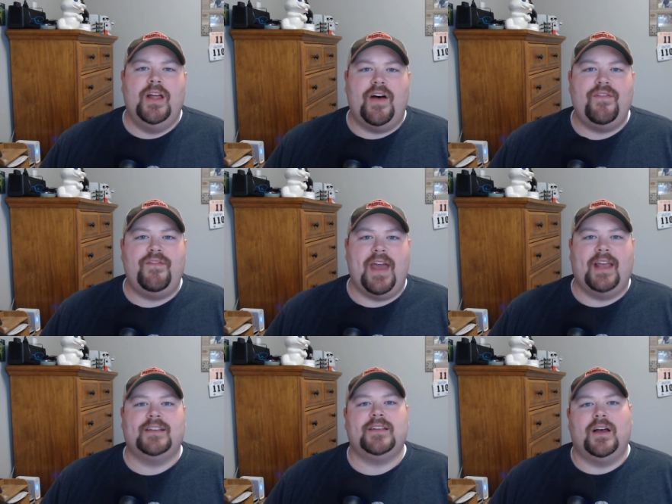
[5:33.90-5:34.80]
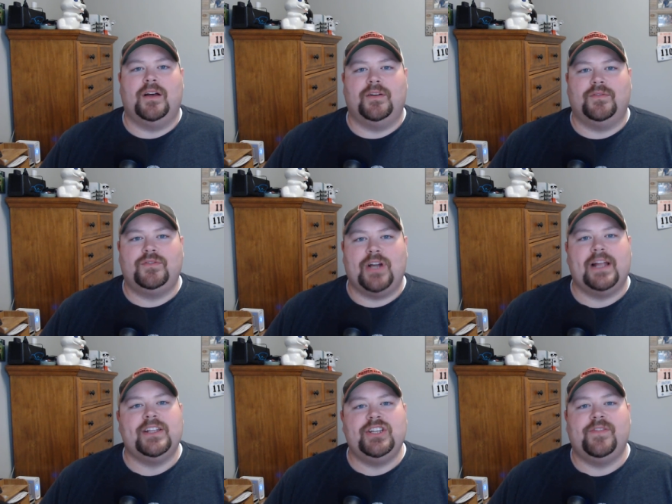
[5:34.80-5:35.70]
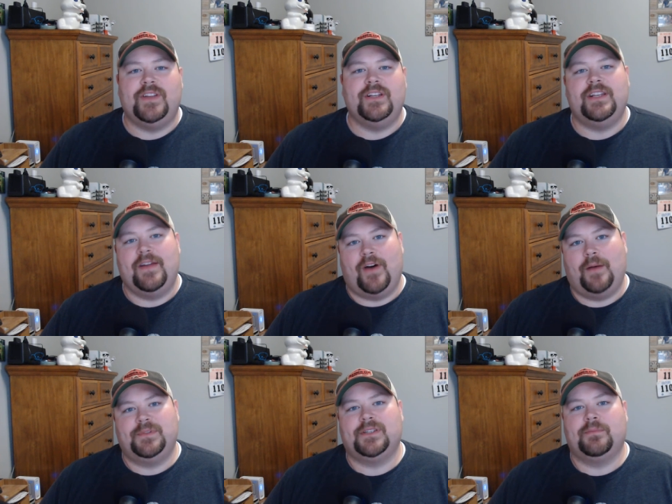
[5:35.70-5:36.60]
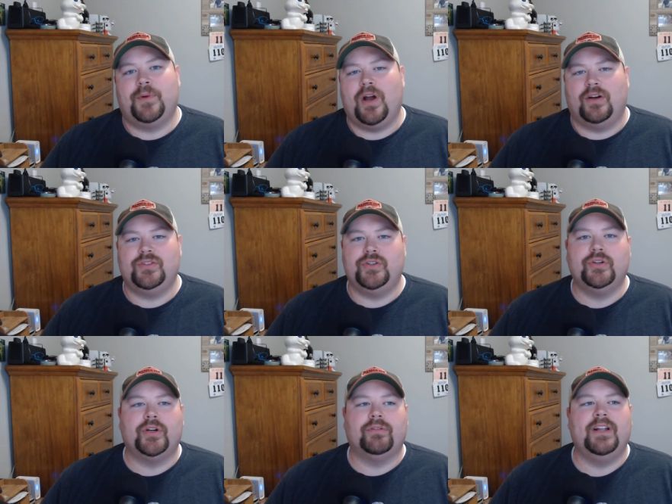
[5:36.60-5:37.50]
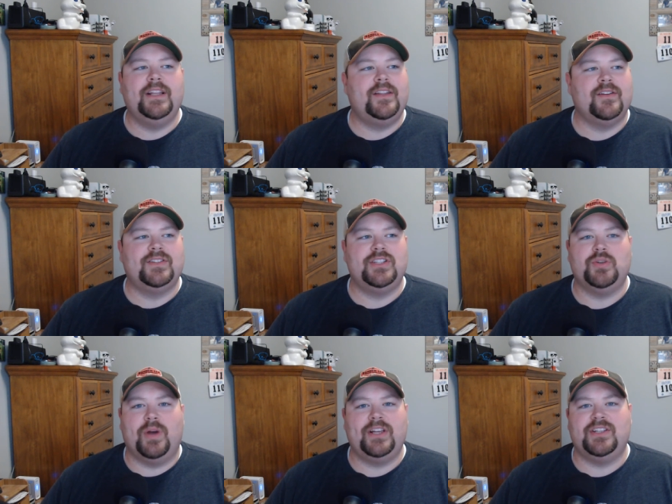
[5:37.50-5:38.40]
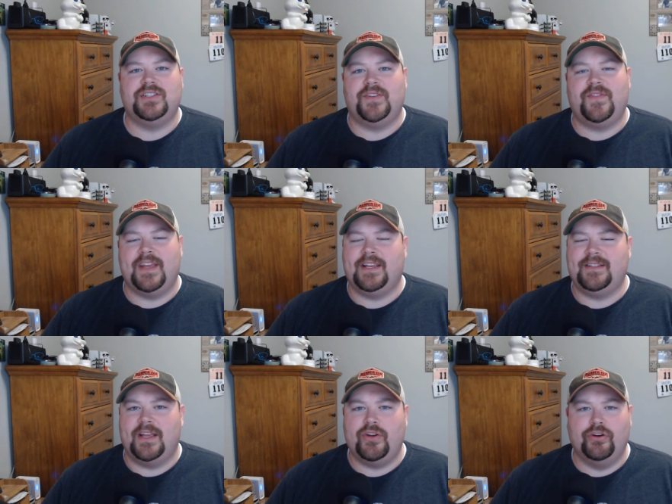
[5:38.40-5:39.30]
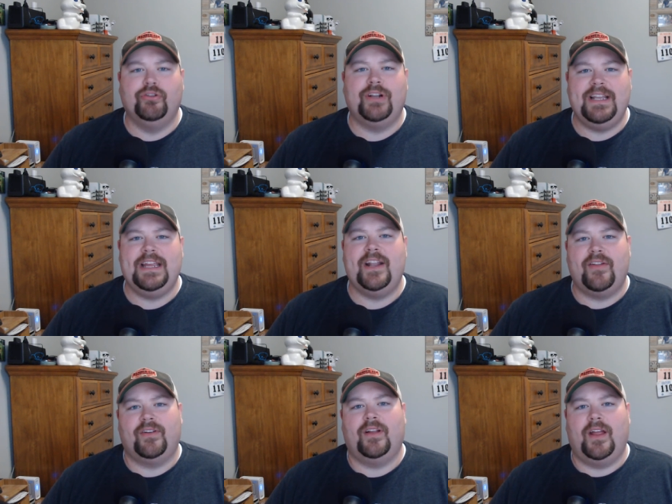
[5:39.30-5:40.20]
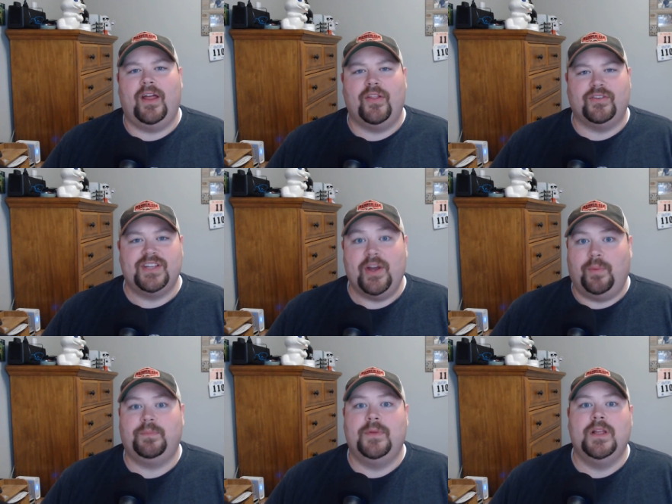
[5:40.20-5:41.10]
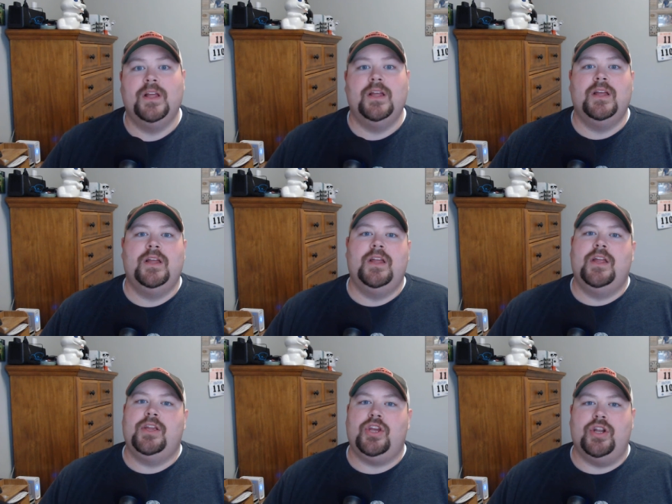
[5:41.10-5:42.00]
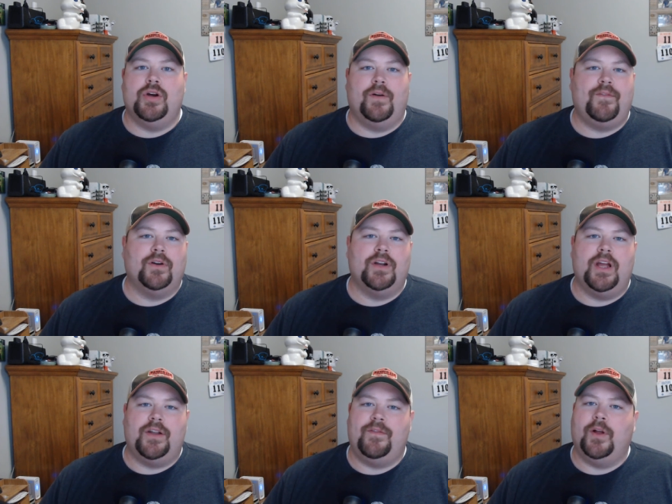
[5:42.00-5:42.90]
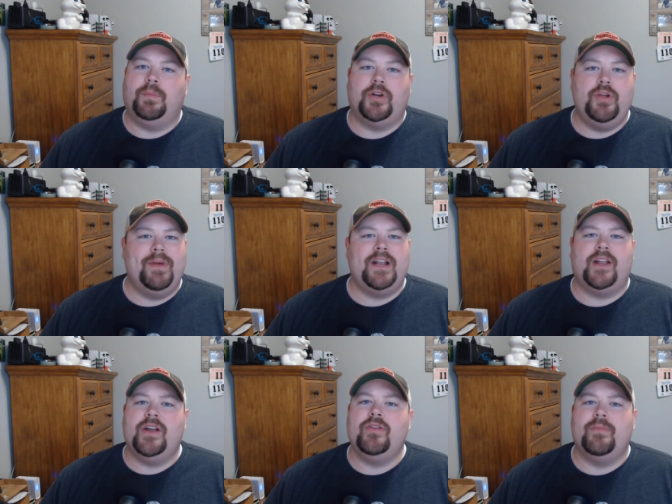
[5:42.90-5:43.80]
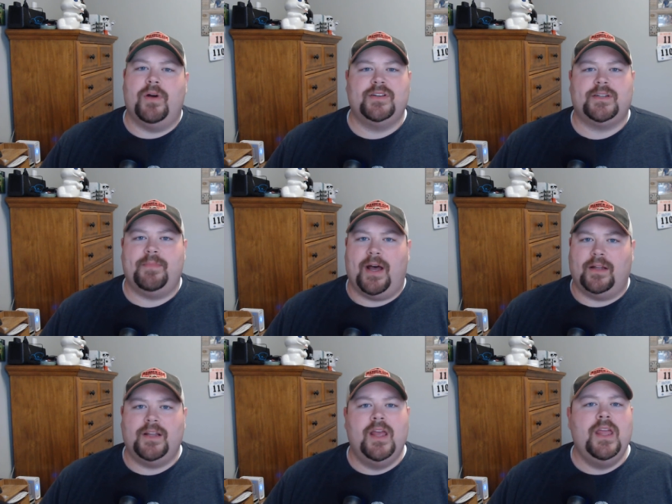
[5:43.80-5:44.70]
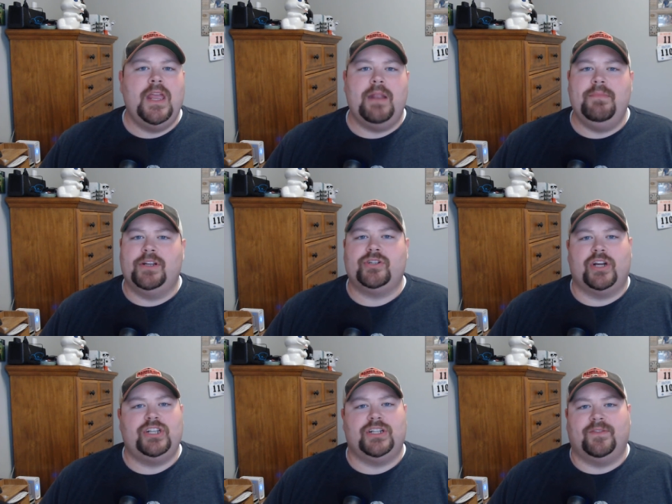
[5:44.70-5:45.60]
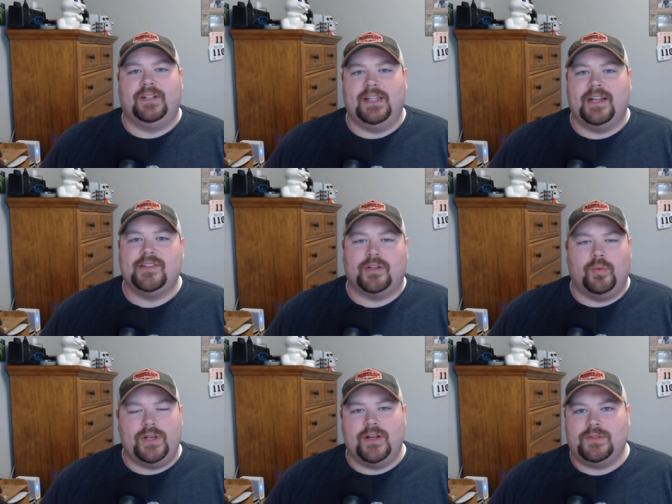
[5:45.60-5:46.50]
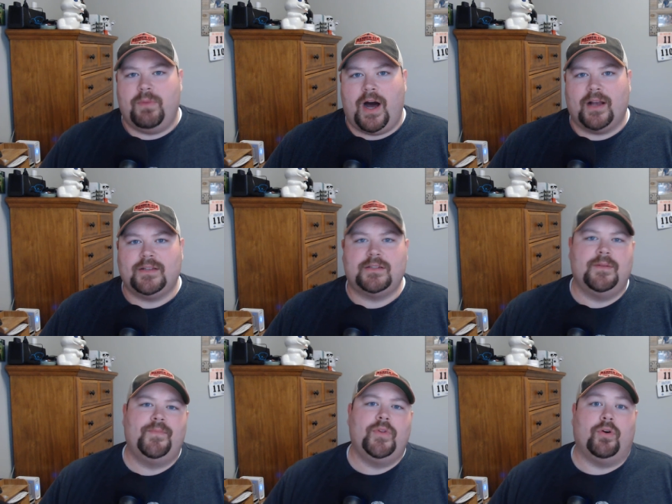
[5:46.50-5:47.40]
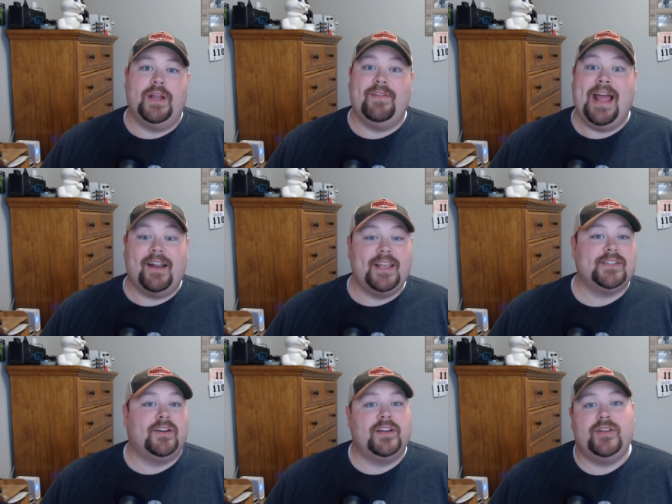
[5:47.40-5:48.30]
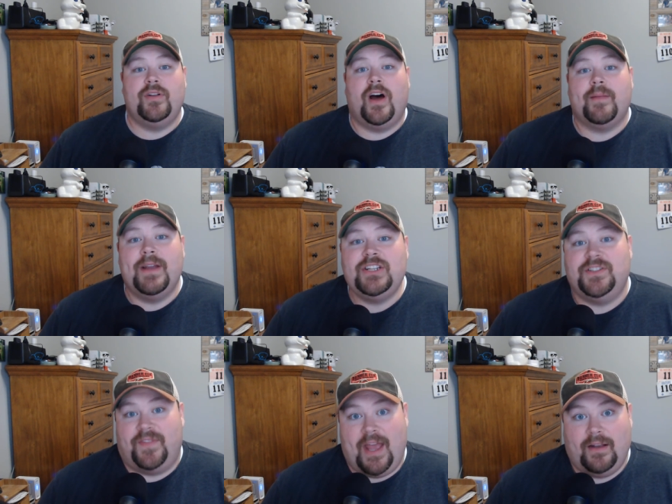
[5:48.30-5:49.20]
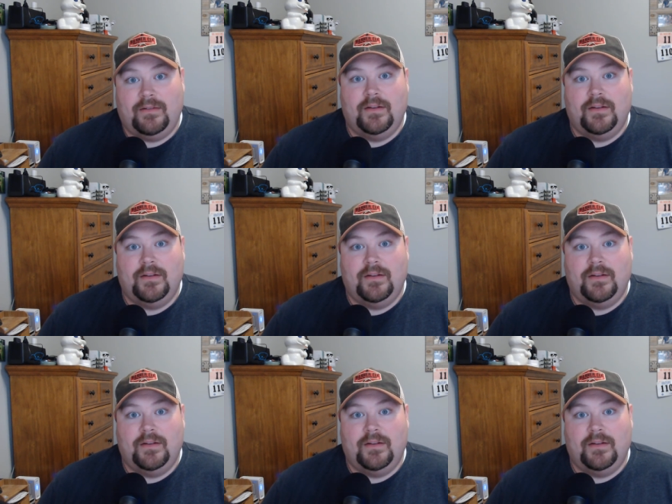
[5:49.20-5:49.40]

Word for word: effects of trying to shift into DevOps because you're going to run into those situations of things that you're going to need other, others' help. You know, if you're a developer, you may not know the most about administration of a Linux or a Windows box or even how to get started doing automation of that.